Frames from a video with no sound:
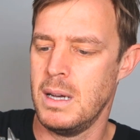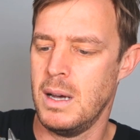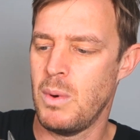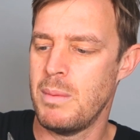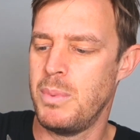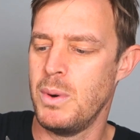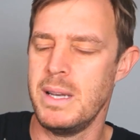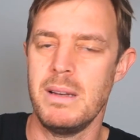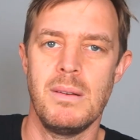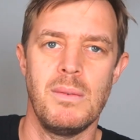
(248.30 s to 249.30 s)

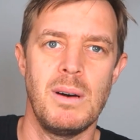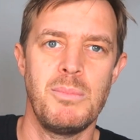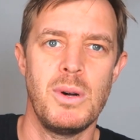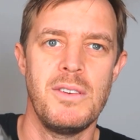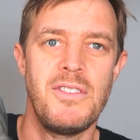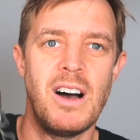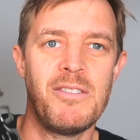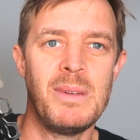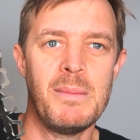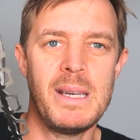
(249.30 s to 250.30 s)

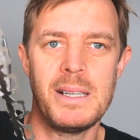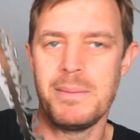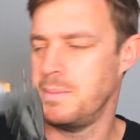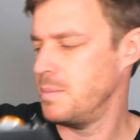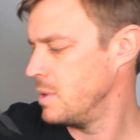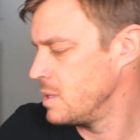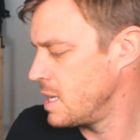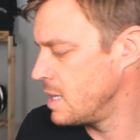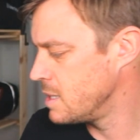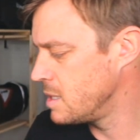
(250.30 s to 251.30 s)
1.5 millimeter
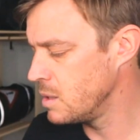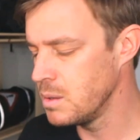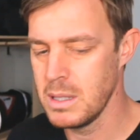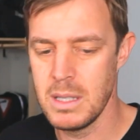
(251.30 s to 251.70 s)
stainless steel.